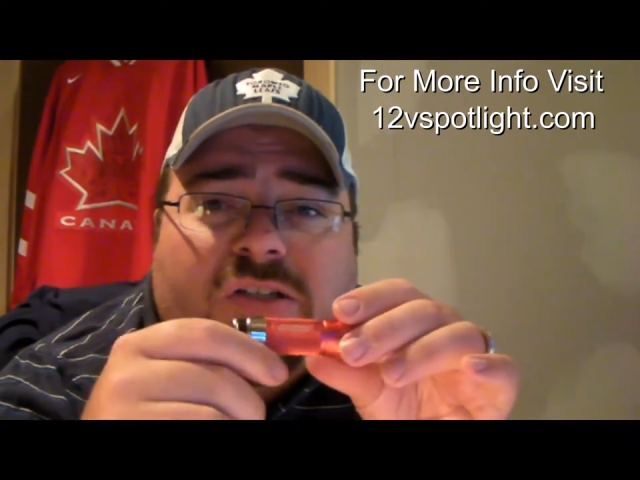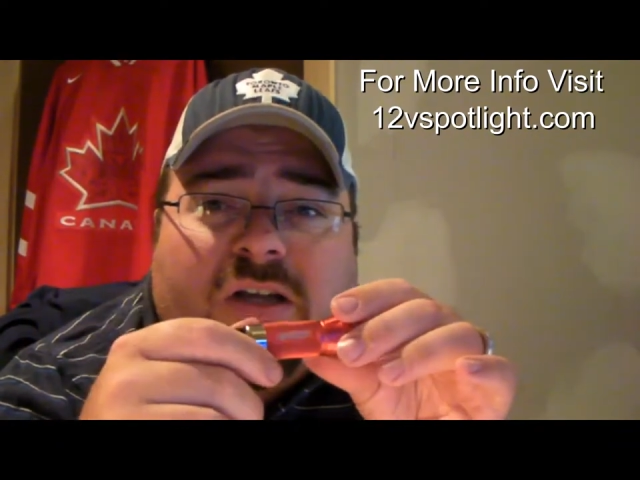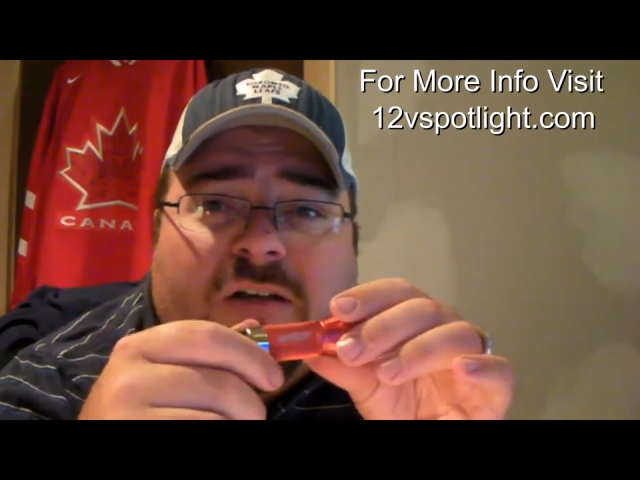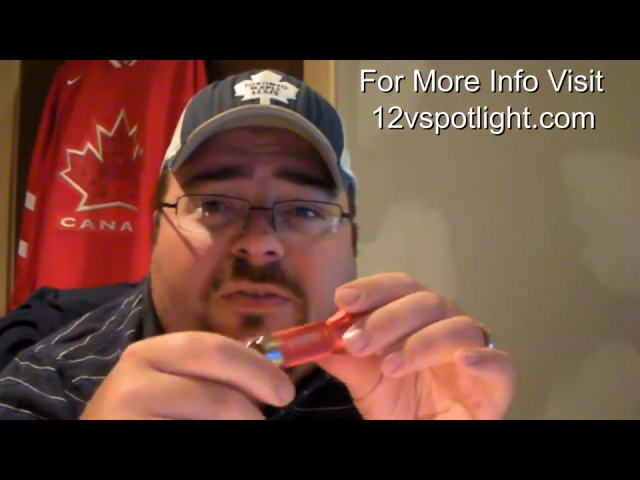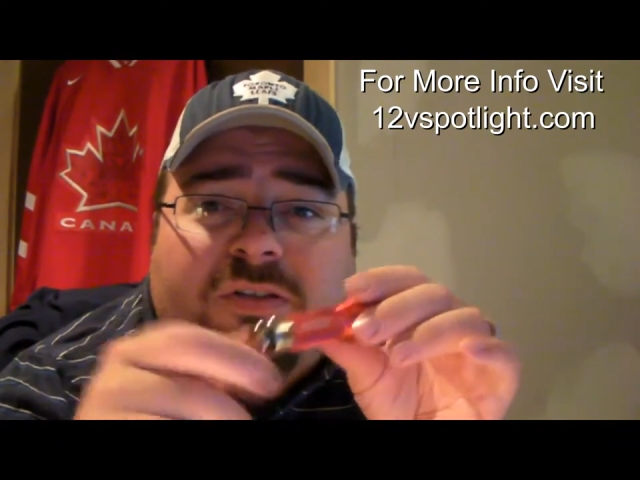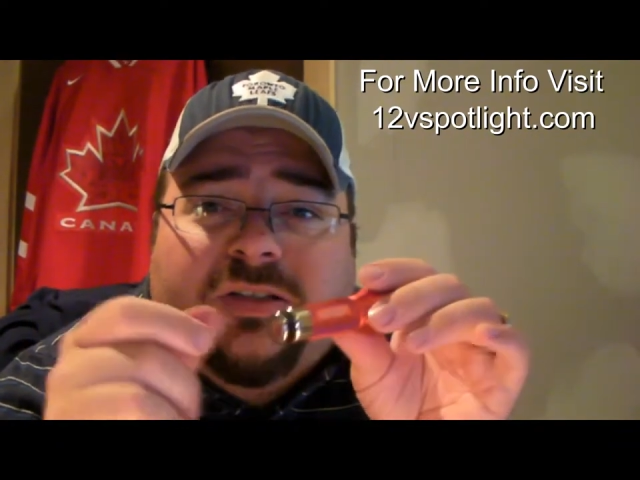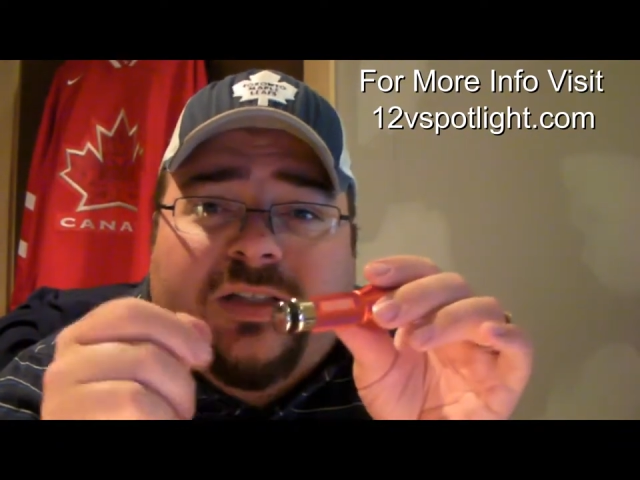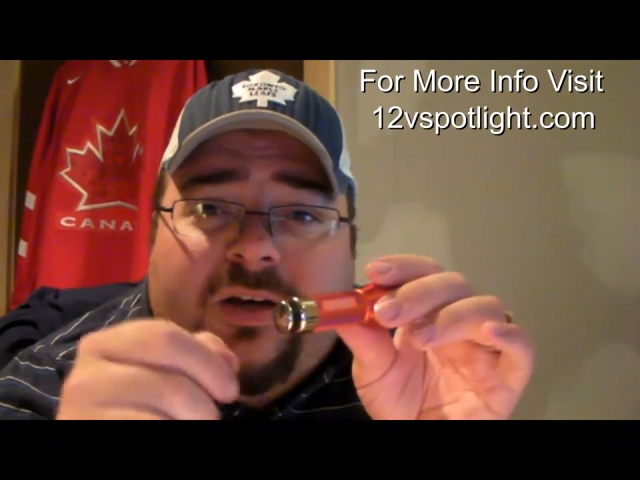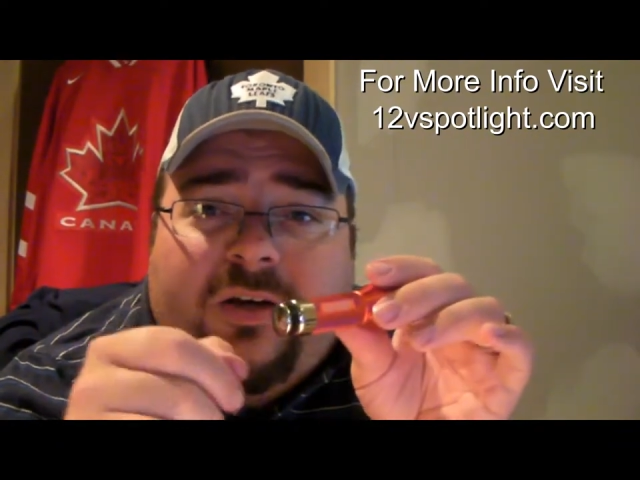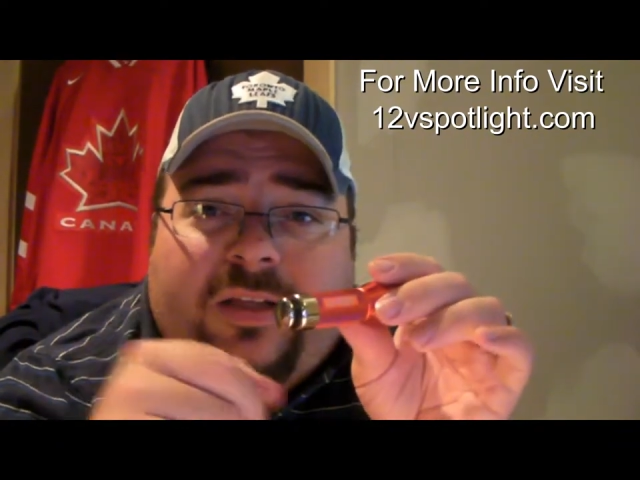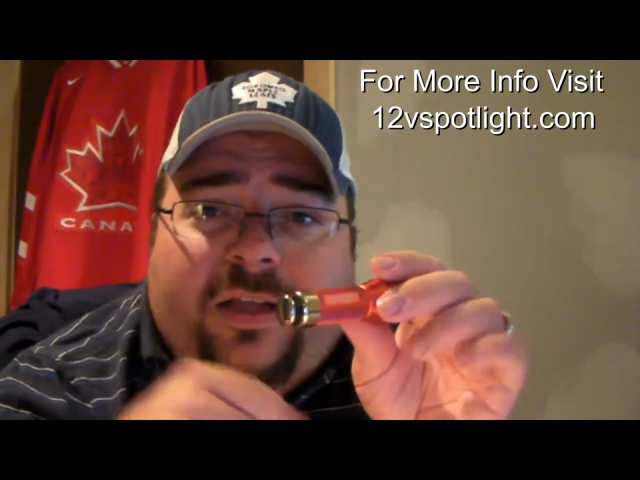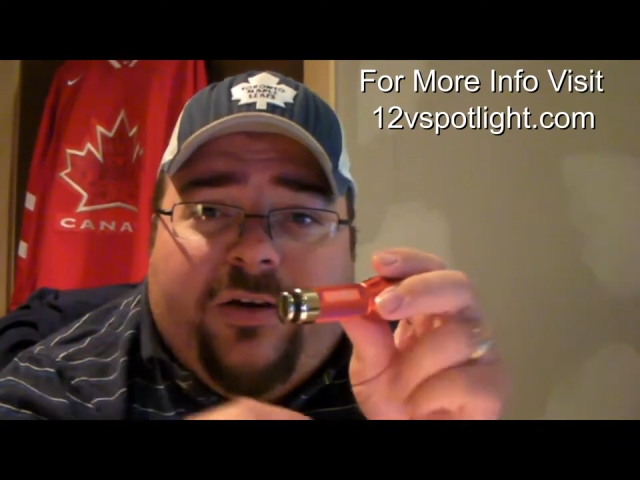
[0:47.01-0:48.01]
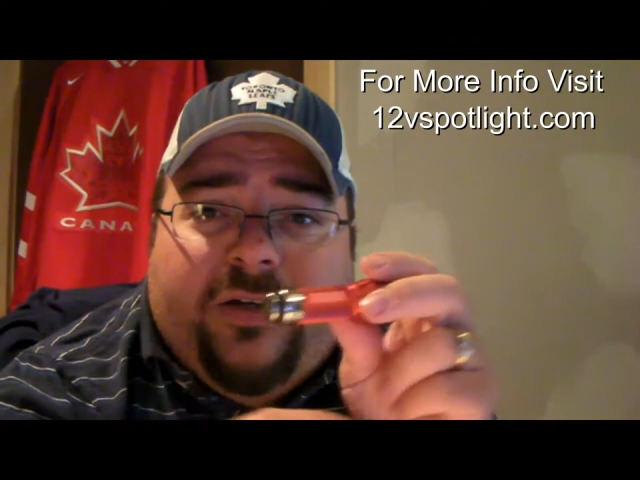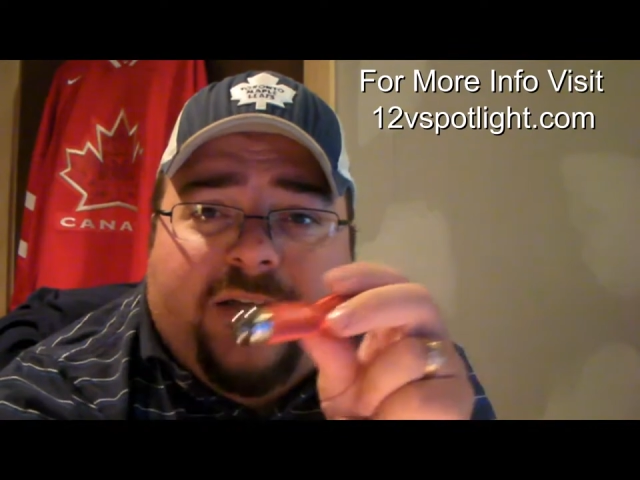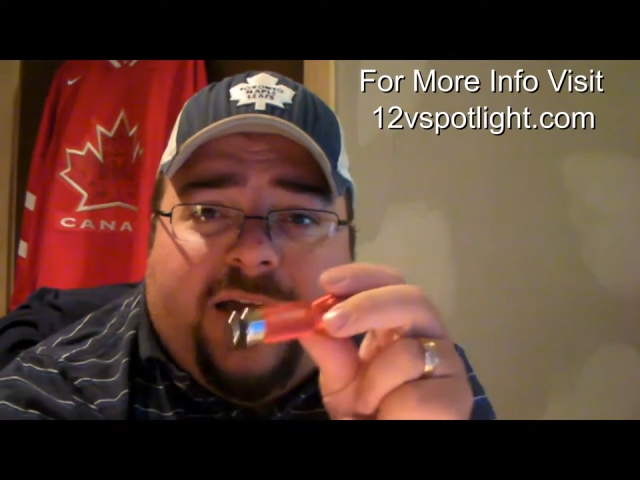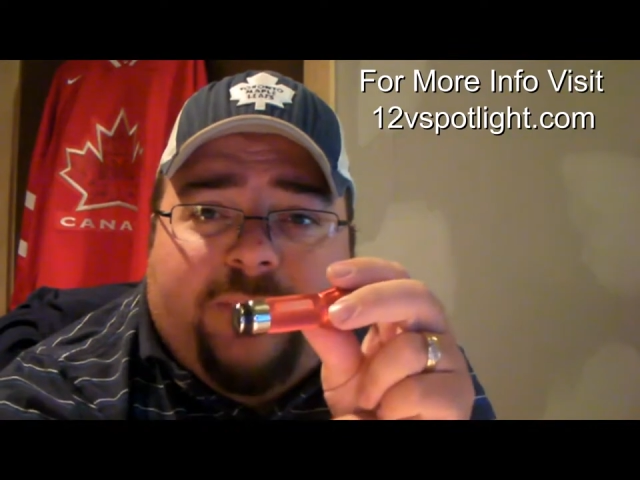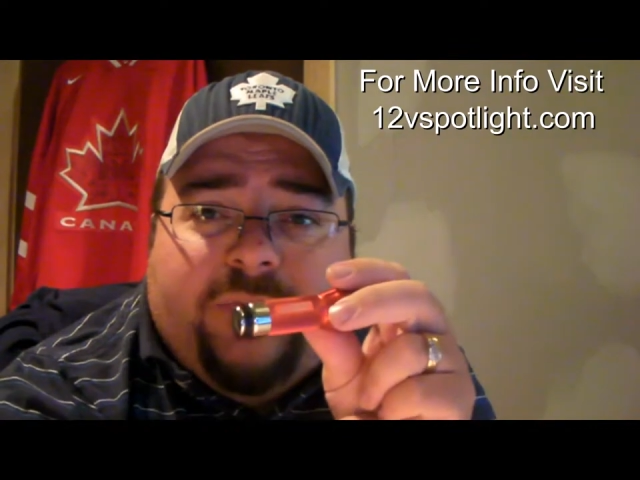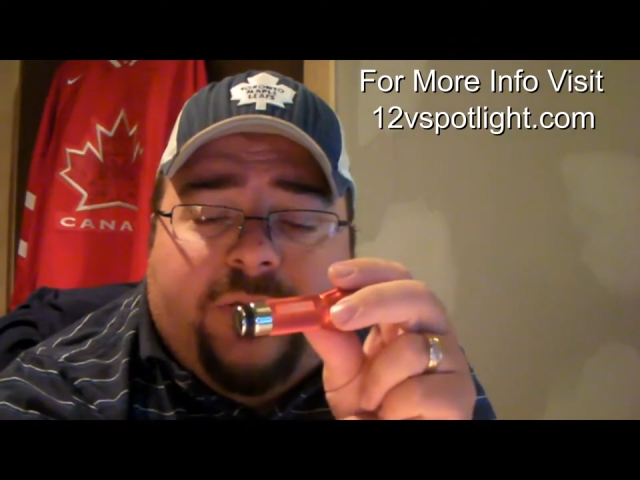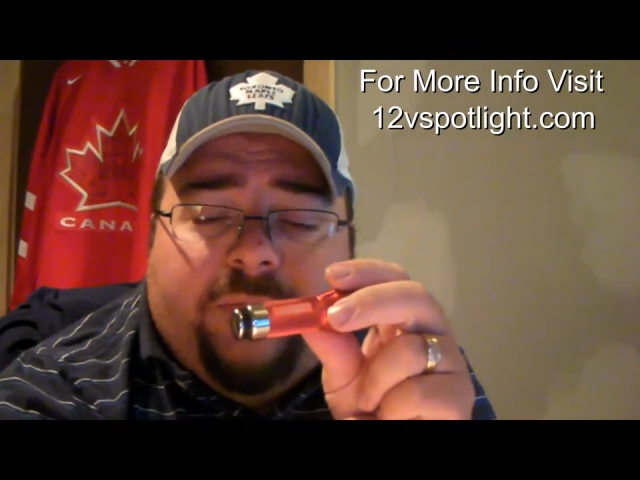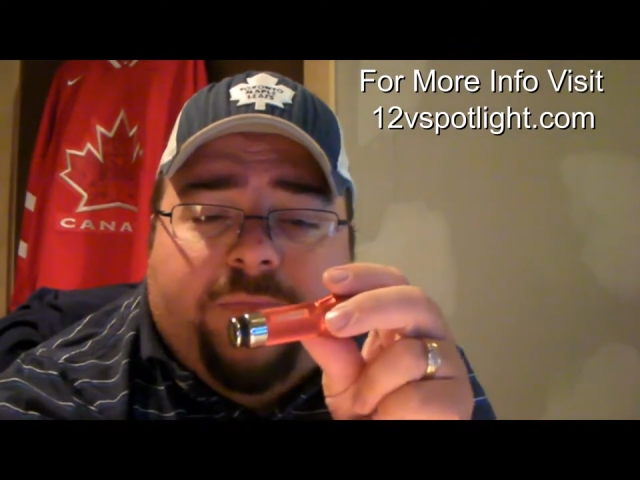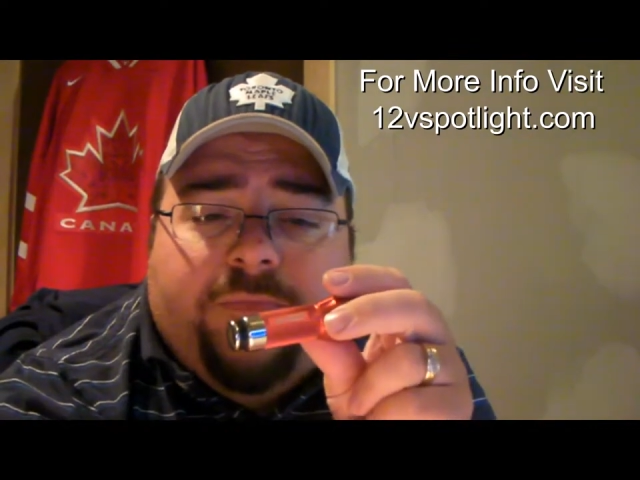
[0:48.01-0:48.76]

off your cigarette lighter adapter.